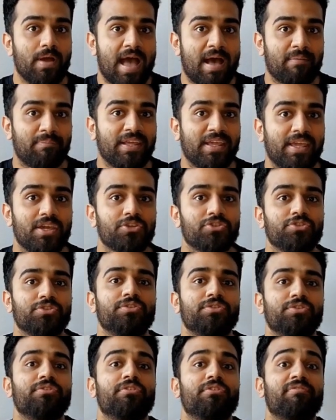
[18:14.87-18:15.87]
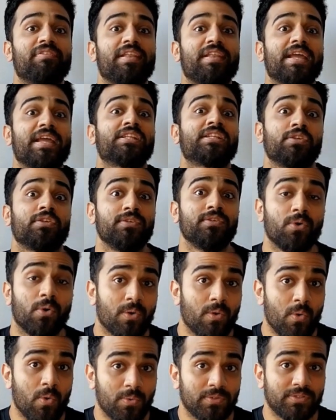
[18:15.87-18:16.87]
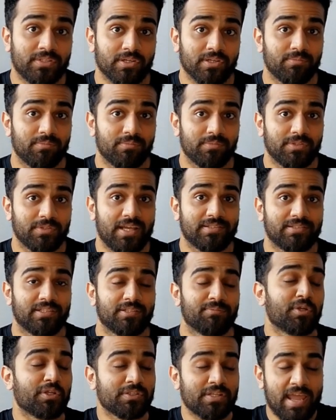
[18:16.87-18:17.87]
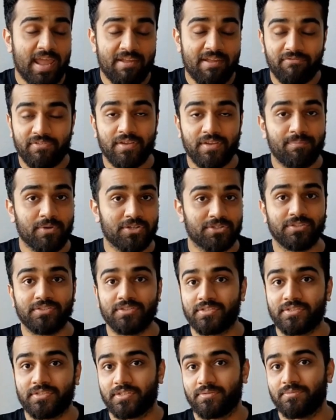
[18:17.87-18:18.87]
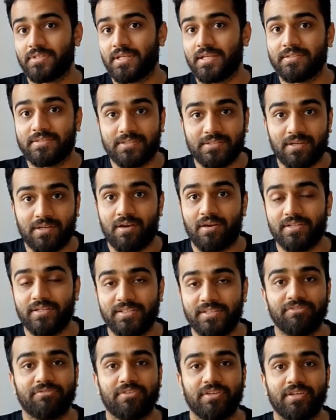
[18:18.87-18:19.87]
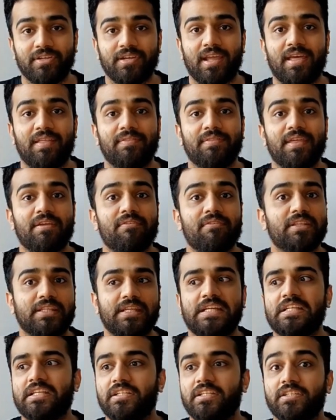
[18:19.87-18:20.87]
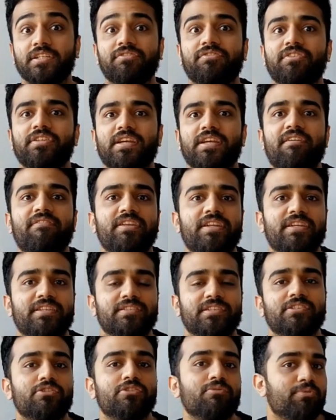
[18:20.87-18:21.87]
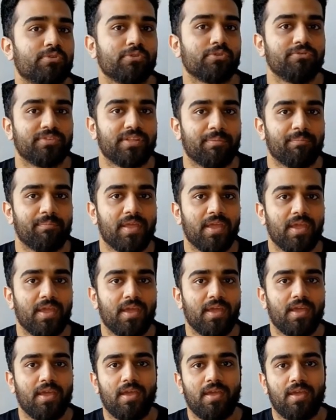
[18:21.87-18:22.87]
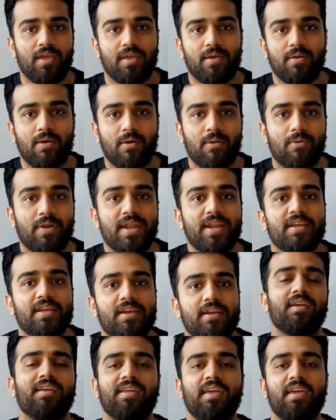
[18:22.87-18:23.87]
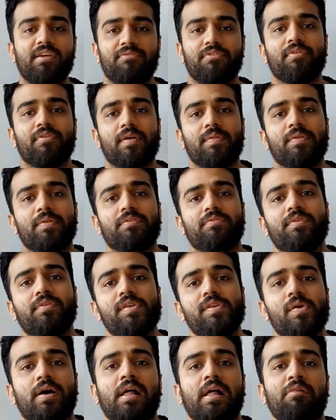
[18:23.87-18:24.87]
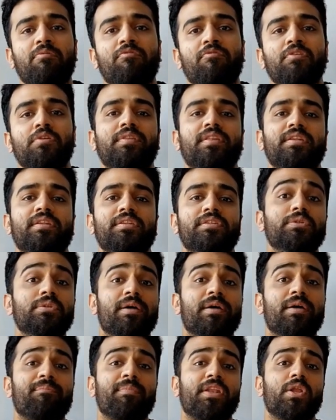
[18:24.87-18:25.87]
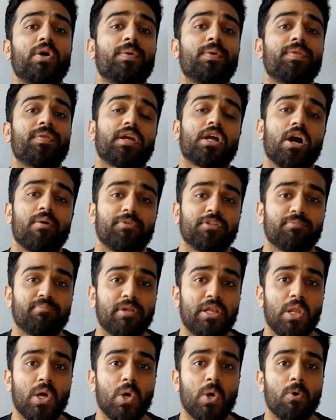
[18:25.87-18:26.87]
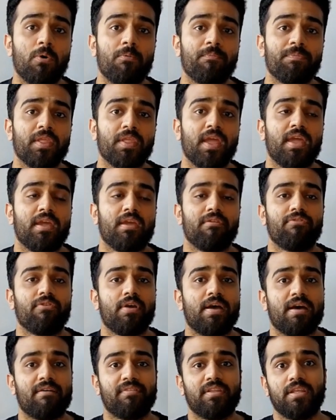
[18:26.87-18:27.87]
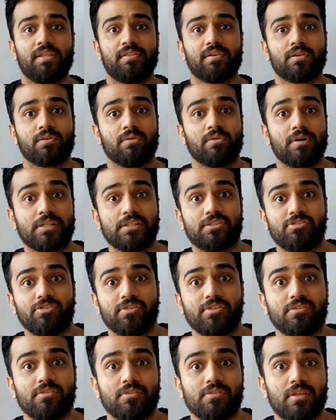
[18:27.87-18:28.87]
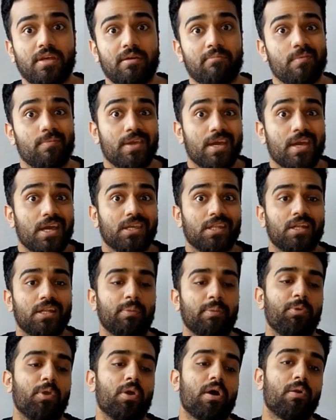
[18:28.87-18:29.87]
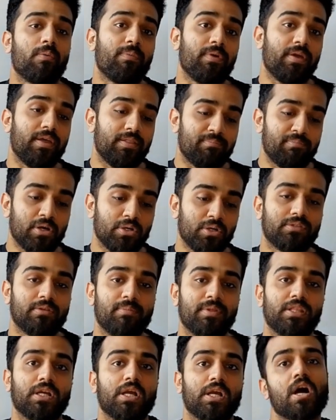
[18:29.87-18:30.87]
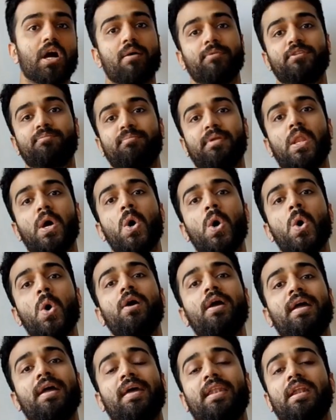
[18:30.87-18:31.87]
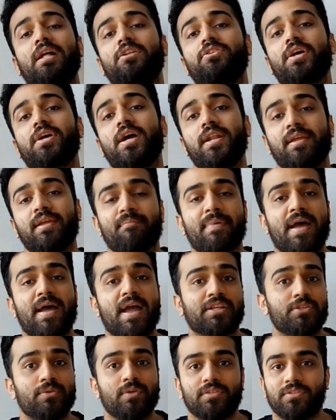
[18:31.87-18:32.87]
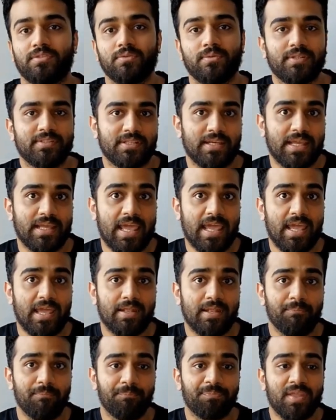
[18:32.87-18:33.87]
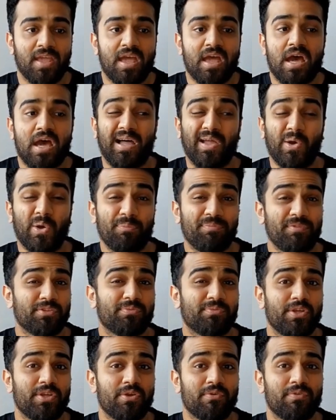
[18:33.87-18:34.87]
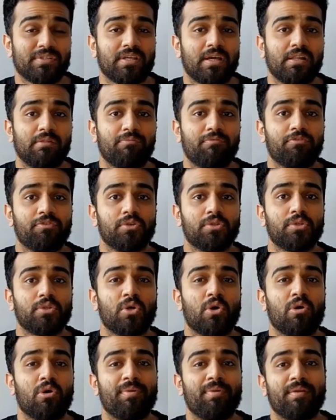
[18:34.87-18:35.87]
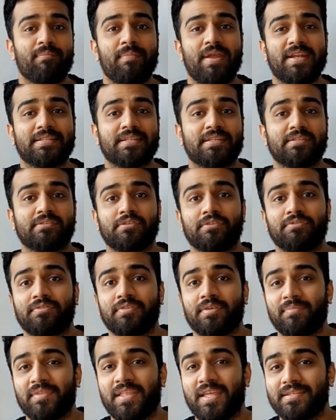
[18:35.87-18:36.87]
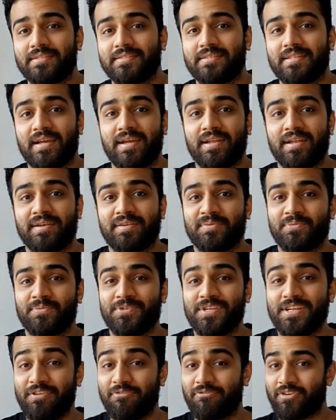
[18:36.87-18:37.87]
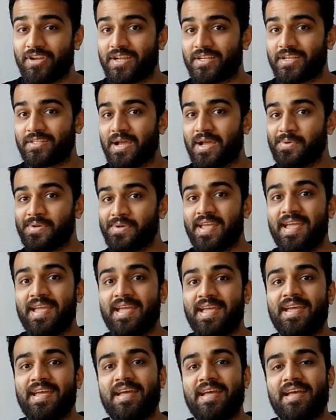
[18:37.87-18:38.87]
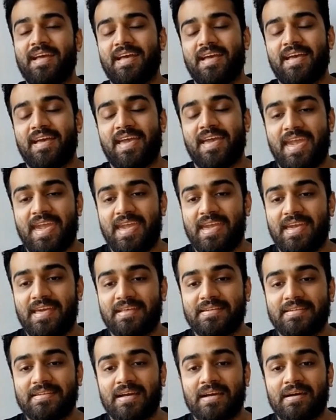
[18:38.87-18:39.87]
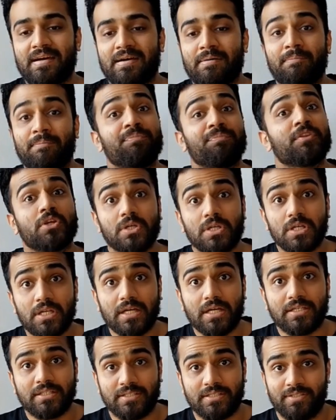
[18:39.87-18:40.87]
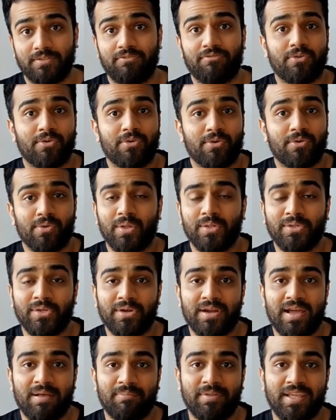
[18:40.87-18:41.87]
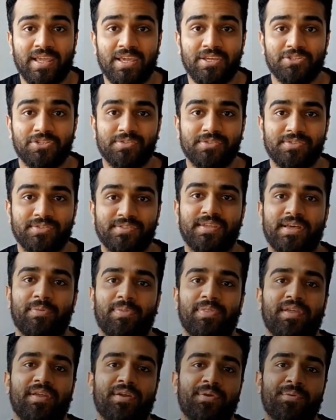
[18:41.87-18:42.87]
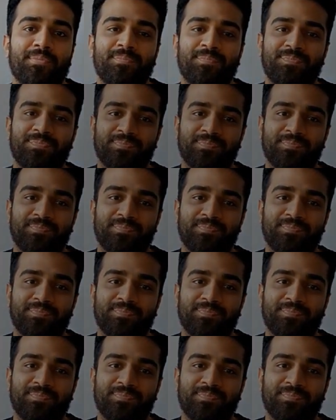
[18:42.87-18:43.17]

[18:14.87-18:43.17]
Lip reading: application reflects your own circumstances, because every person's circumstances are different and they will need different evidences to prove them. All right, if you found this video helpful, then do let me know in the comments below. If you have any other questions that maybe I can help you out with, post them in the comments below and I'll try to get back to you as soon as I can. I hope this video was helpful. Hope it made sense of some things that really freak us out. And good luck for all your applications out there.